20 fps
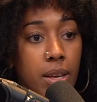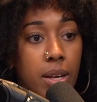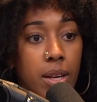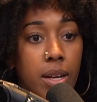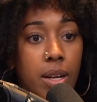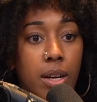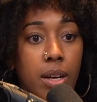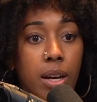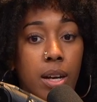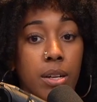And
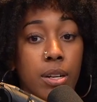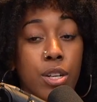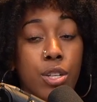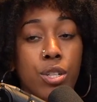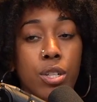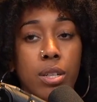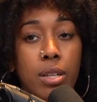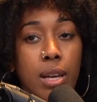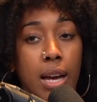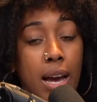then
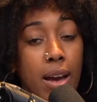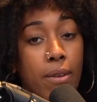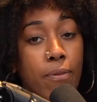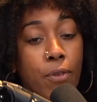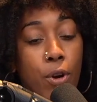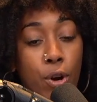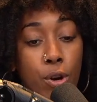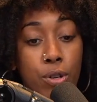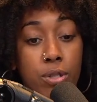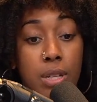initially,
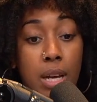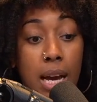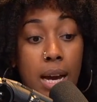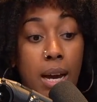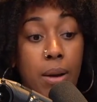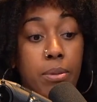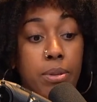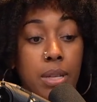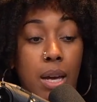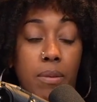at first,
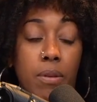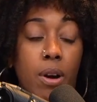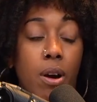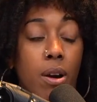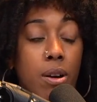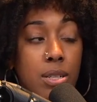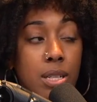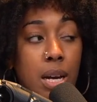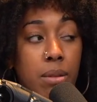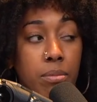I was having a
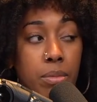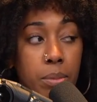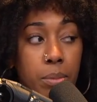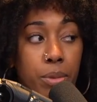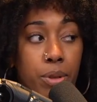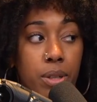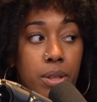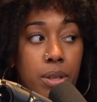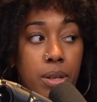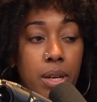hard time
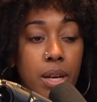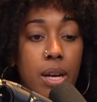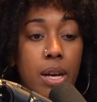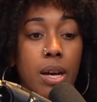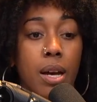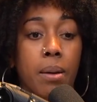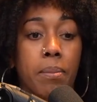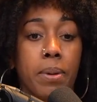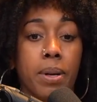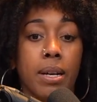remembering
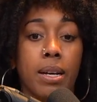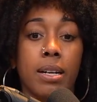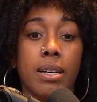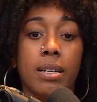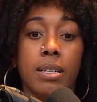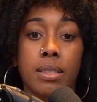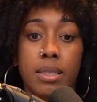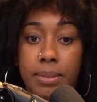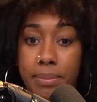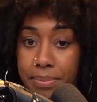
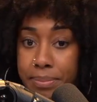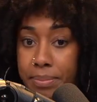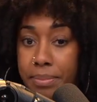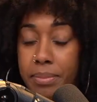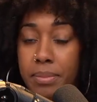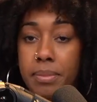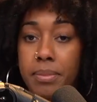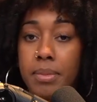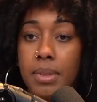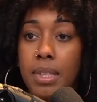because
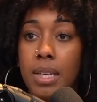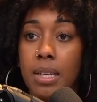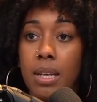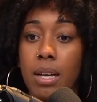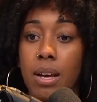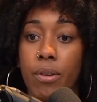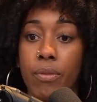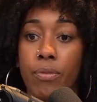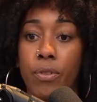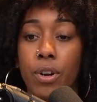
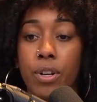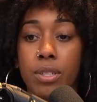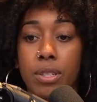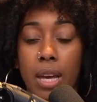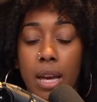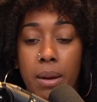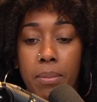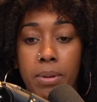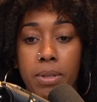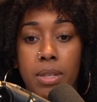at
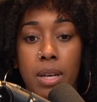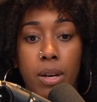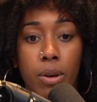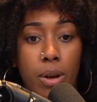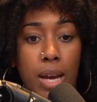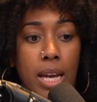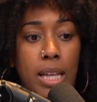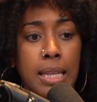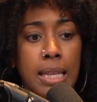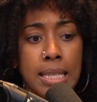first Gabe was like,
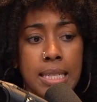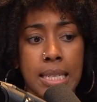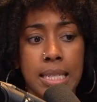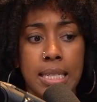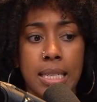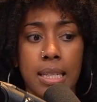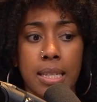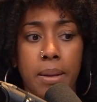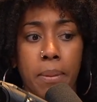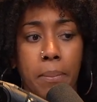okay,
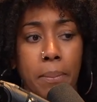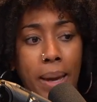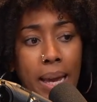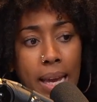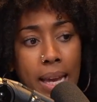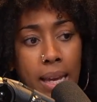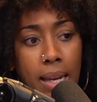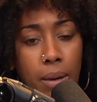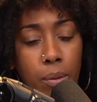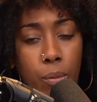listen to the
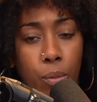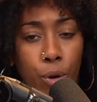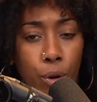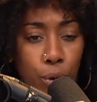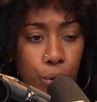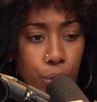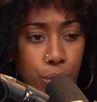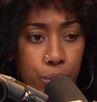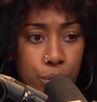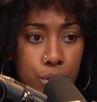main
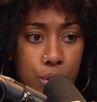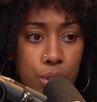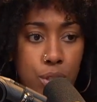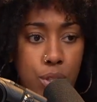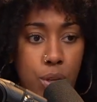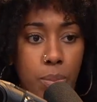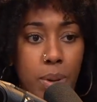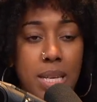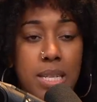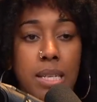words.
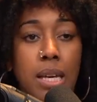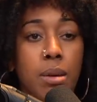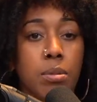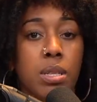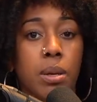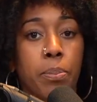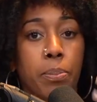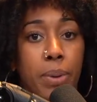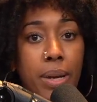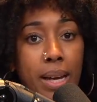So basically, it
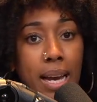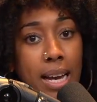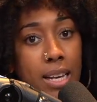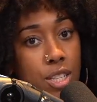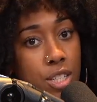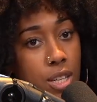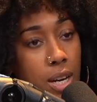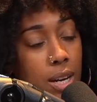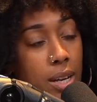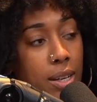was a big
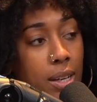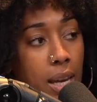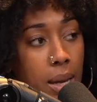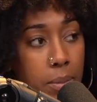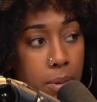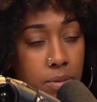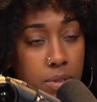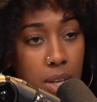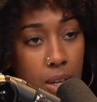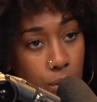ass giant
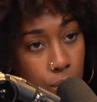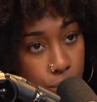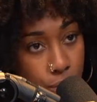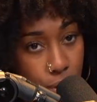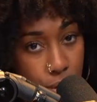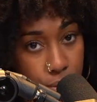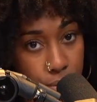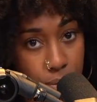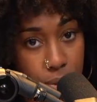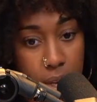game of
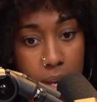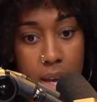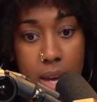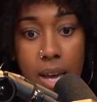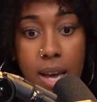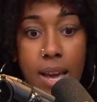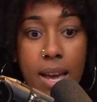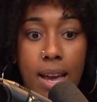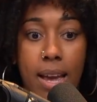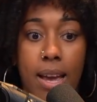telephone.
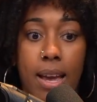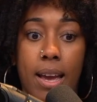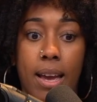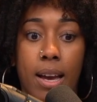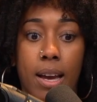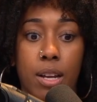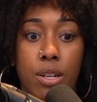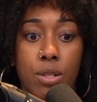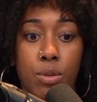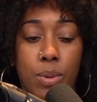
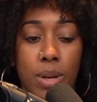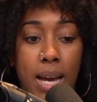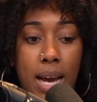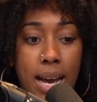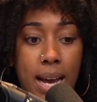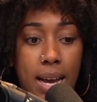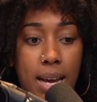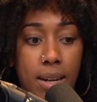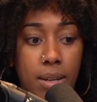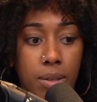And we
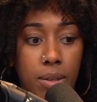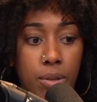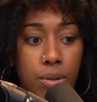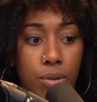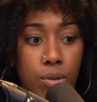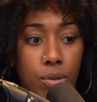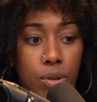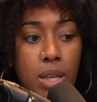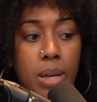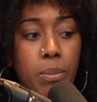had
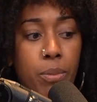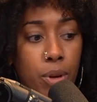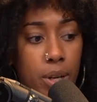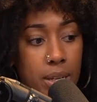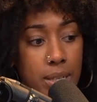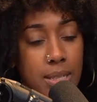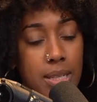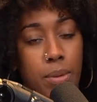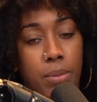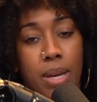little
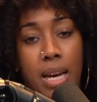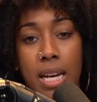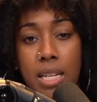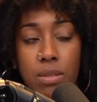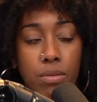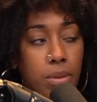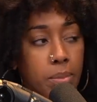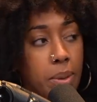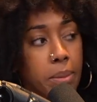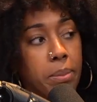limericks that we
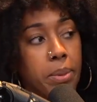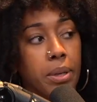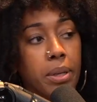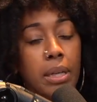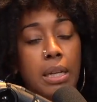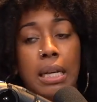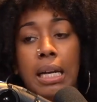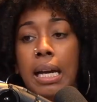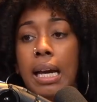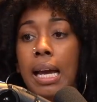had to
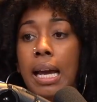remember.